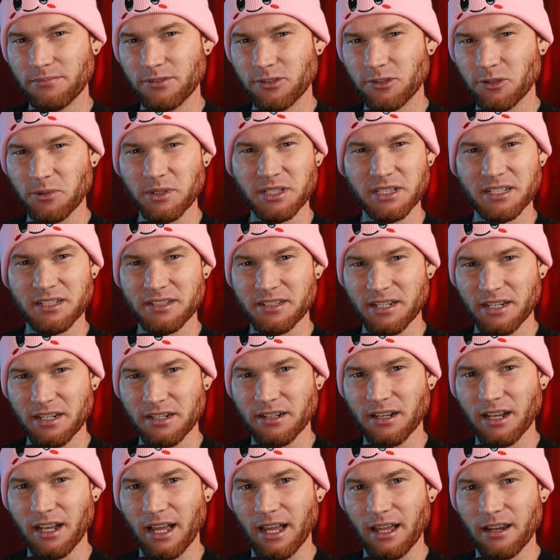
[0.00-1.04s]
doing this Tinder
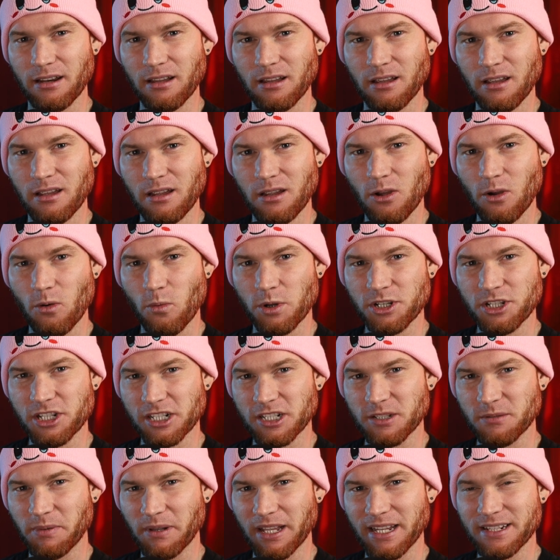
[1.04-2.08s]
guide, which
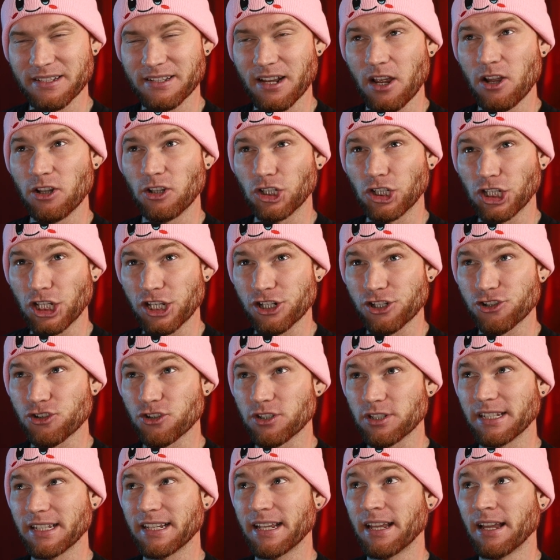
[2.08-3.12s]
explains
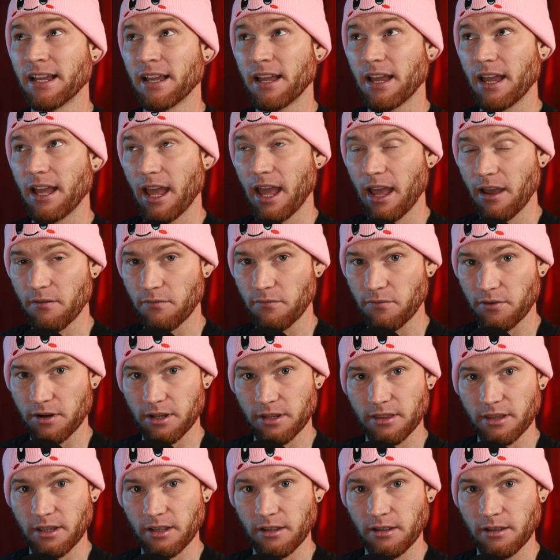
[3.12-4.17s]
literally
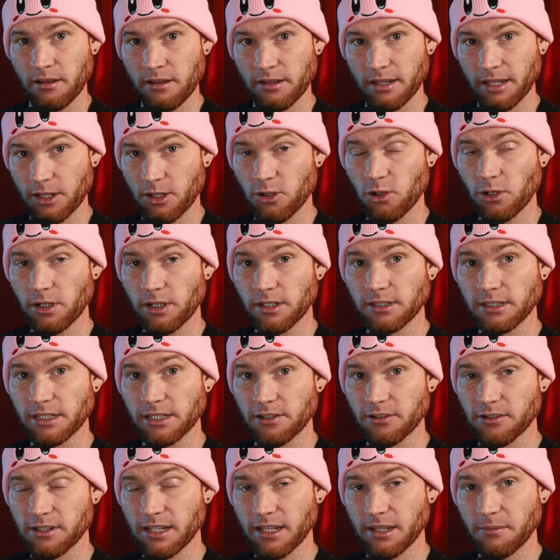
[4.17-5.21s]
everything. Like you can
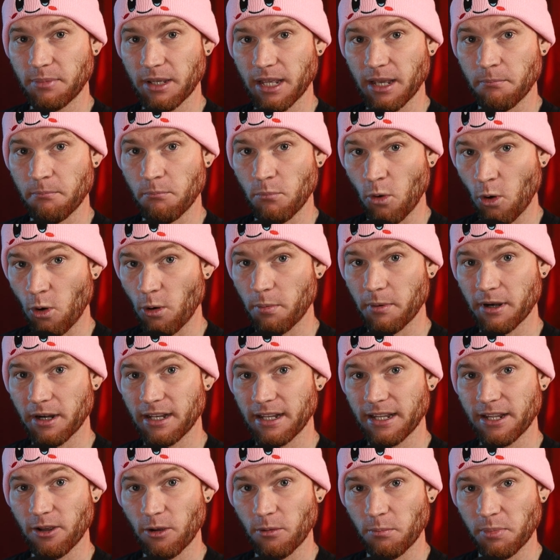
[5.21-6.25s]
literally be a
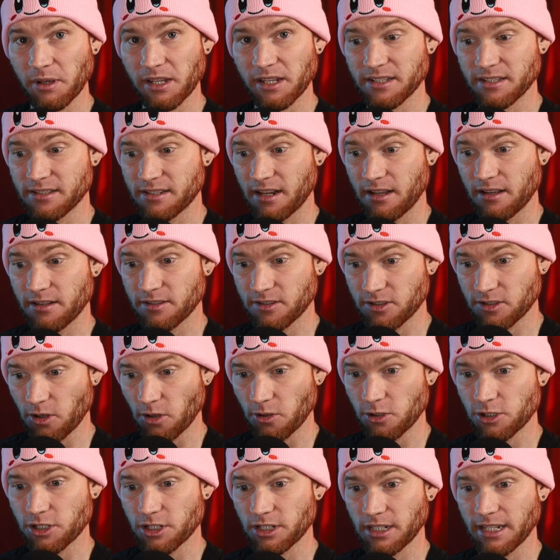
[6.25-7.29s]
morbidly obese,
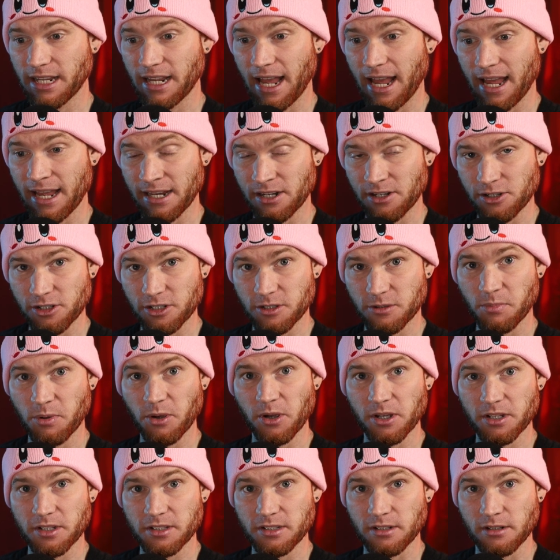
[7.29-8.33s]
socially anxious
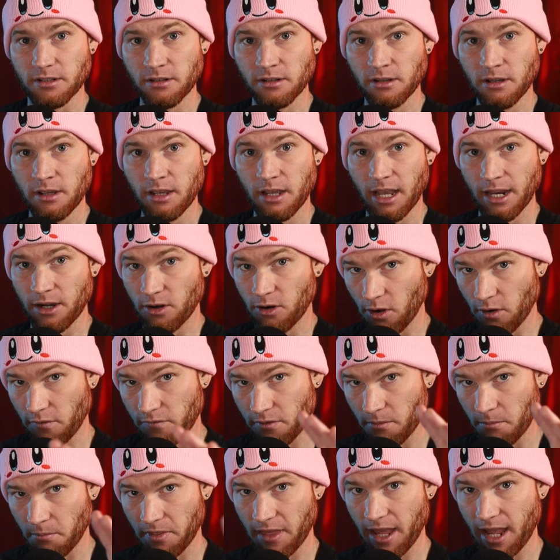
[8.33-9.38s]
person and go
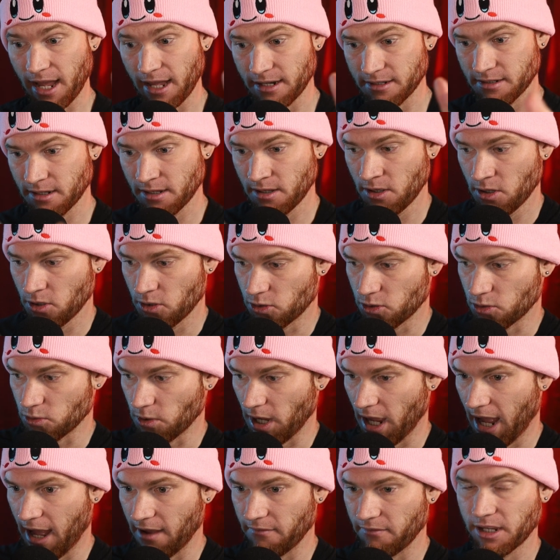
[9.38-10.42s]
from that to
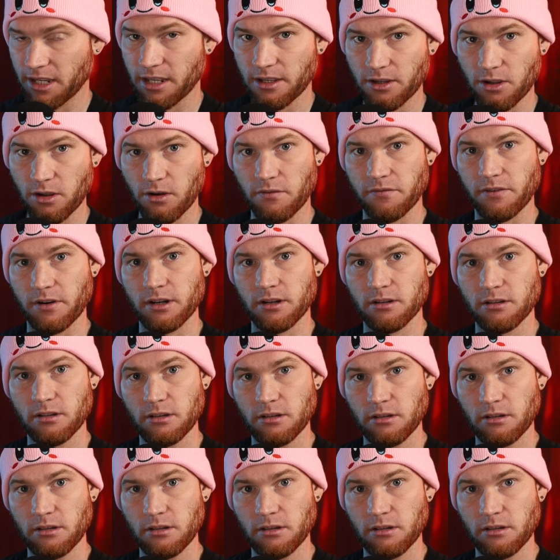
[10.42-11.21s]
having a girlfriend